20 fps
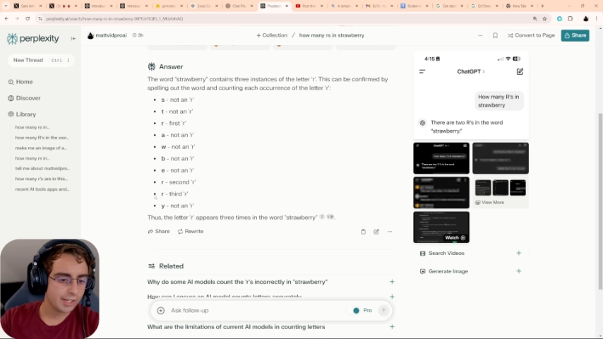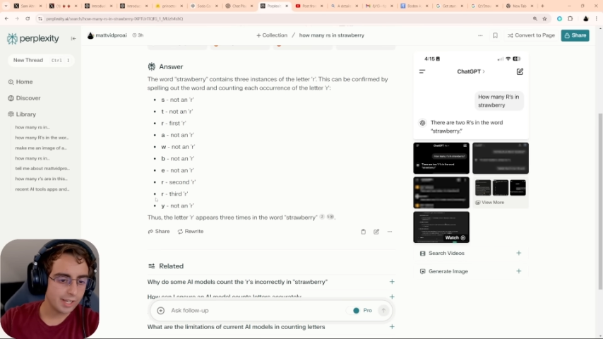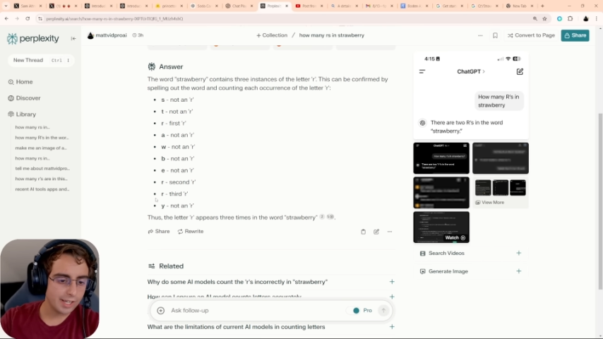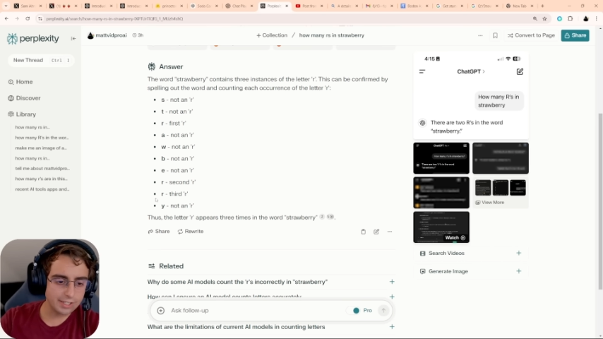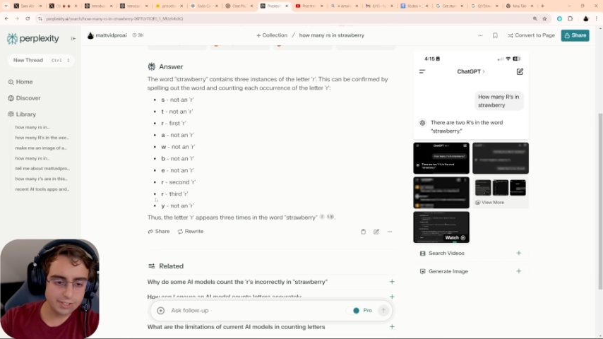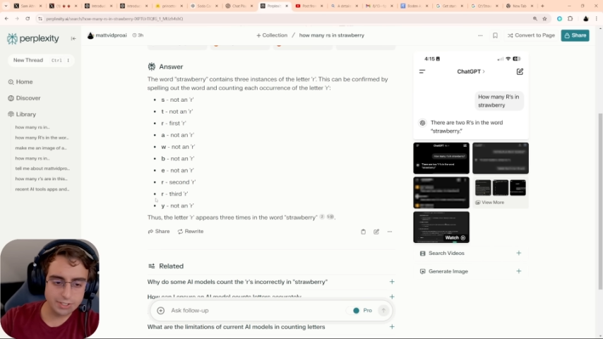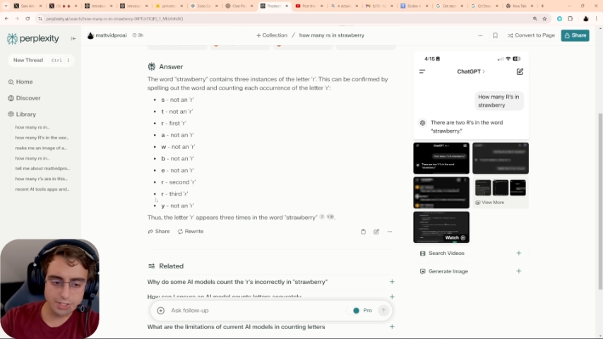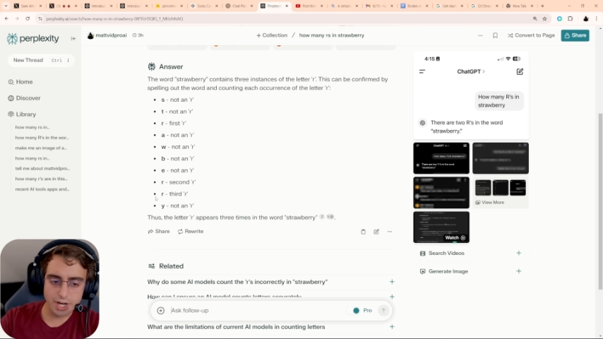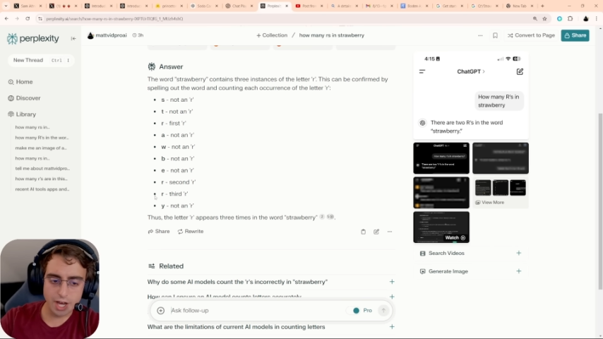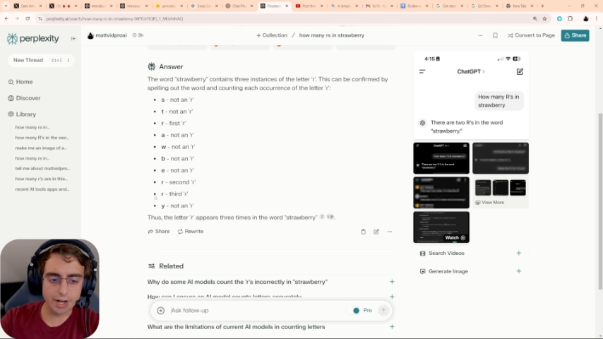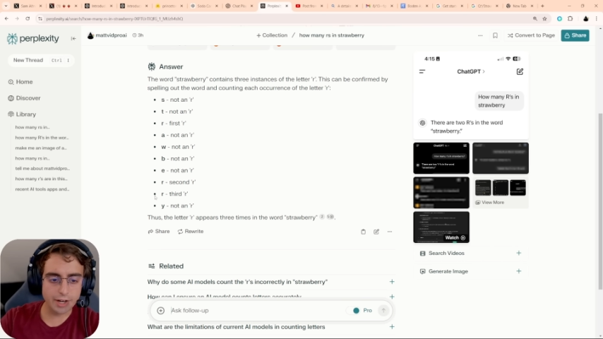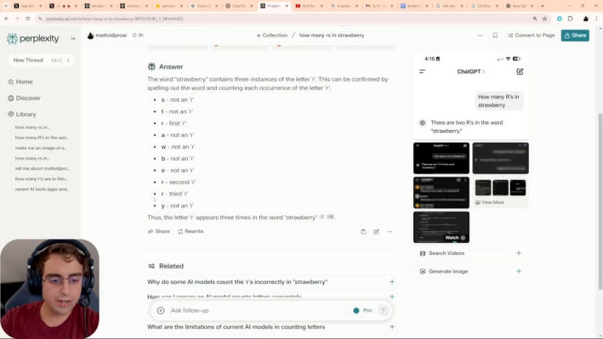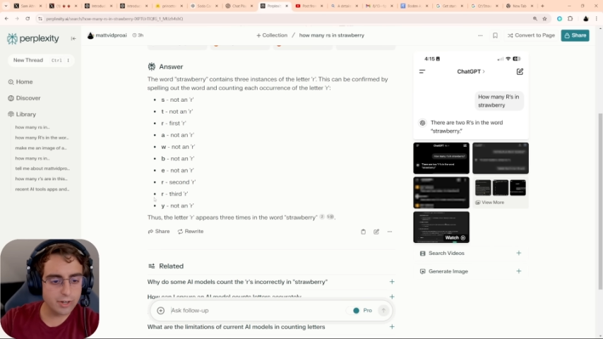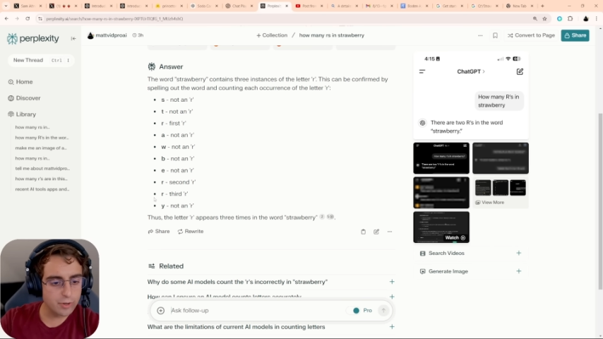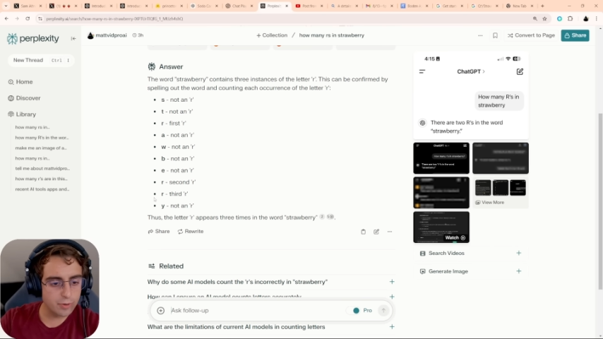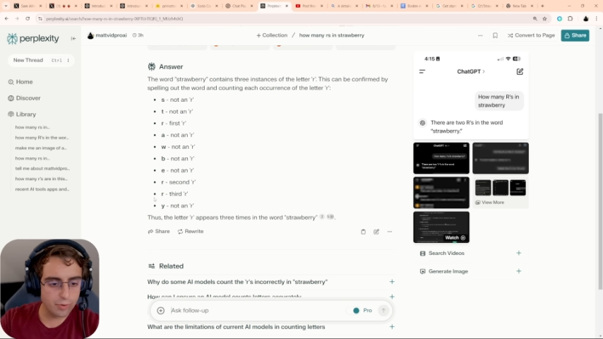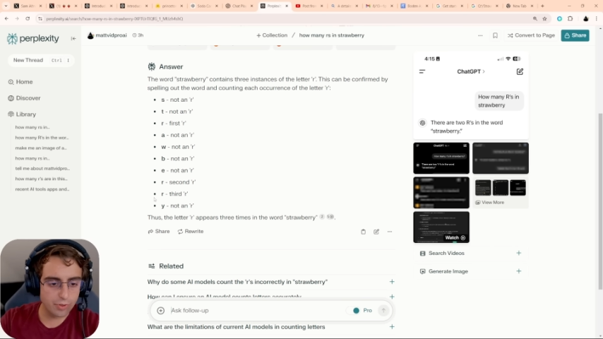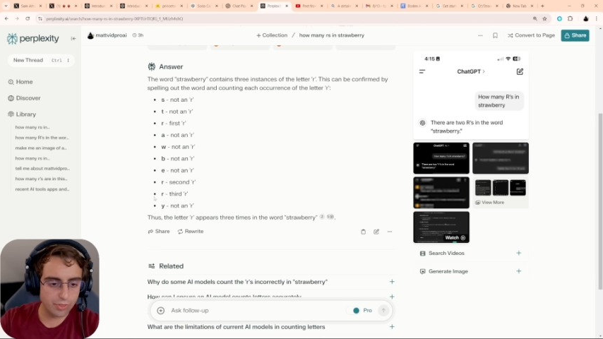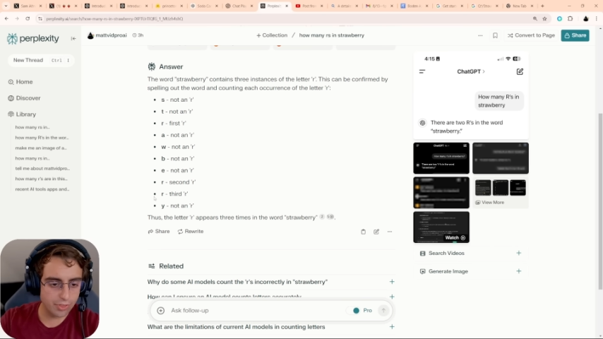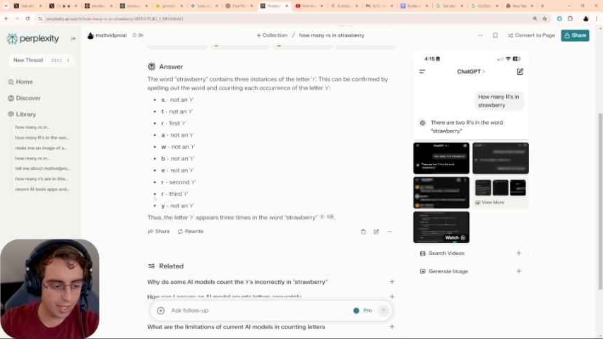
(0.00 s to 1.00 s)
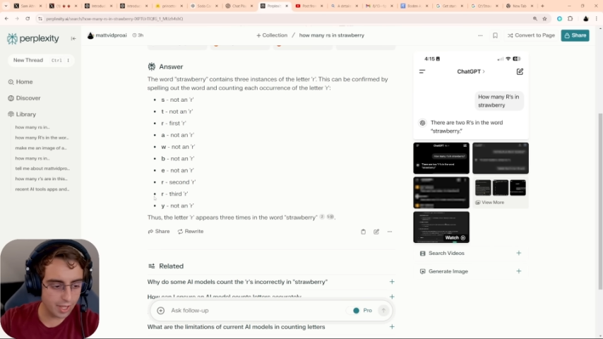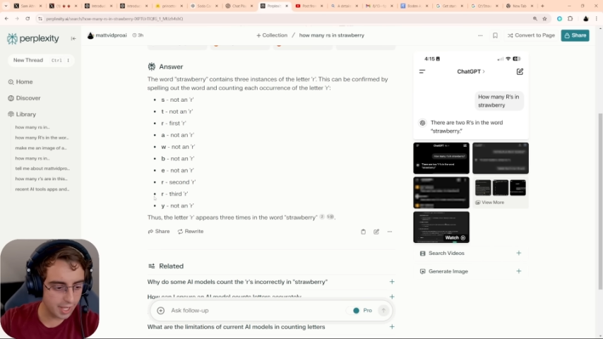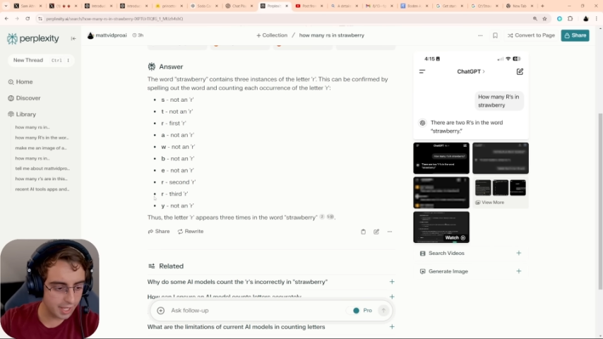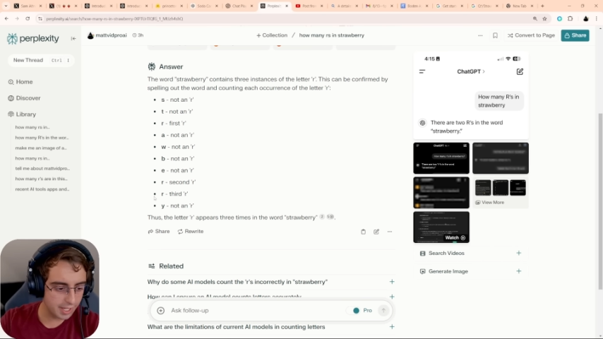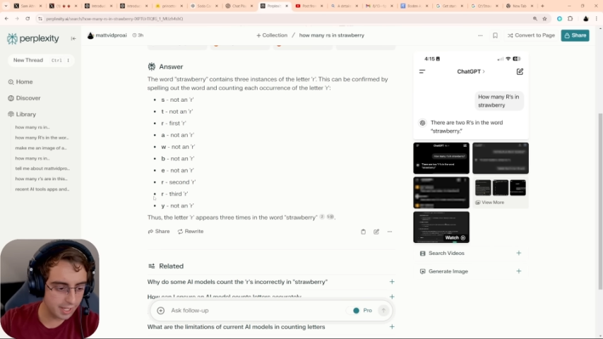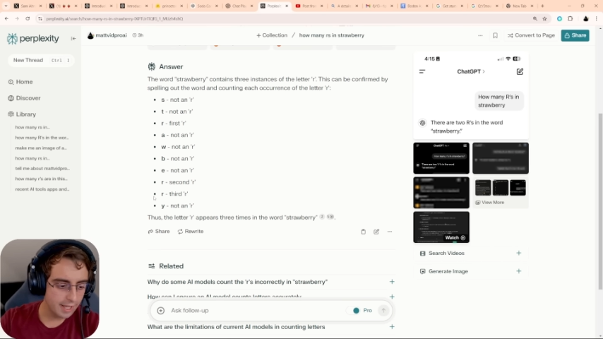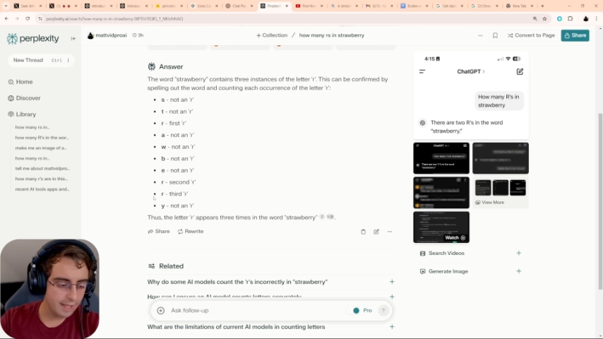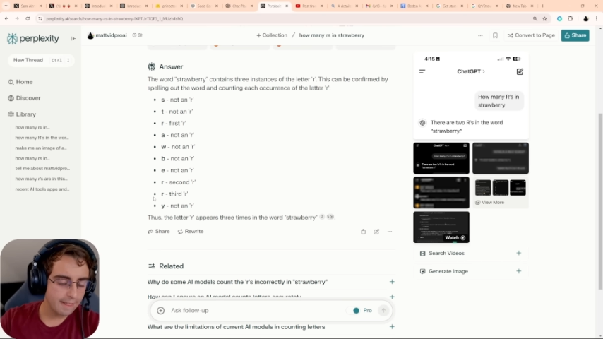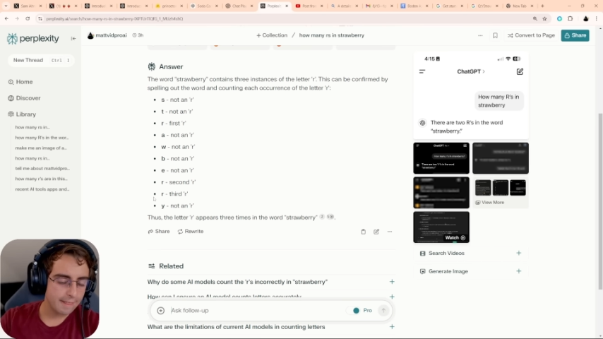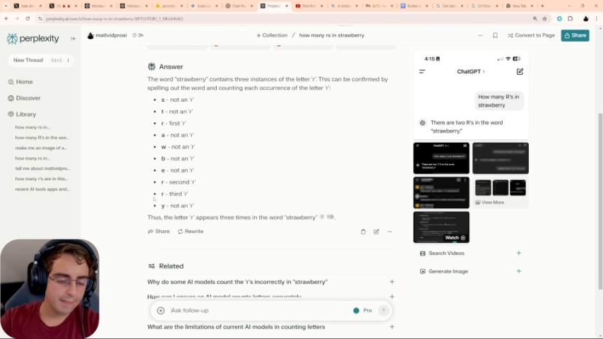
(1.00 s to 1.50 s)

is not a new thing.